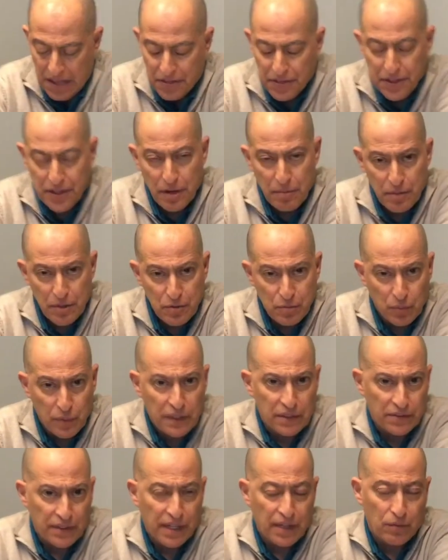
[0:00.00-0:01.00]
The numbers
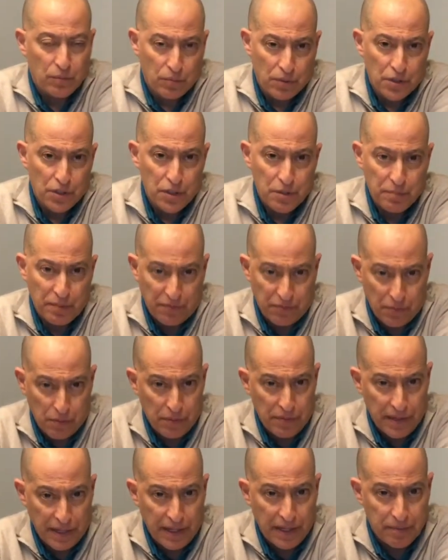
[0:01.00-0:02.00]
will get worse before
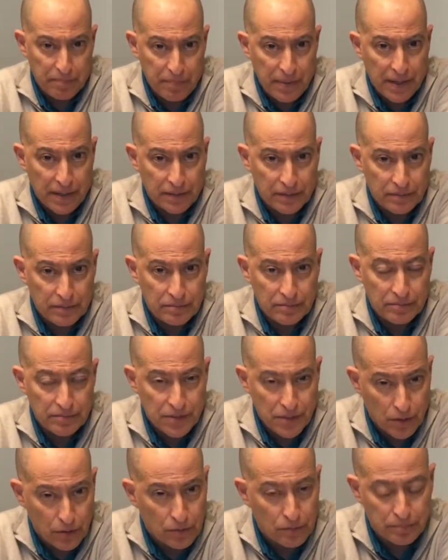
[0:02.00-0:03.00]
they get better,
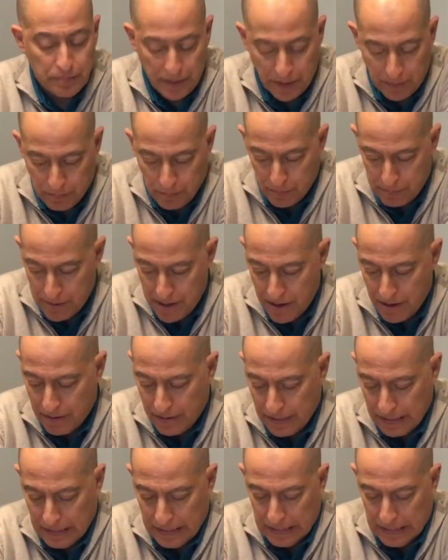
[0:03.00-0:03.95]
so be prepared.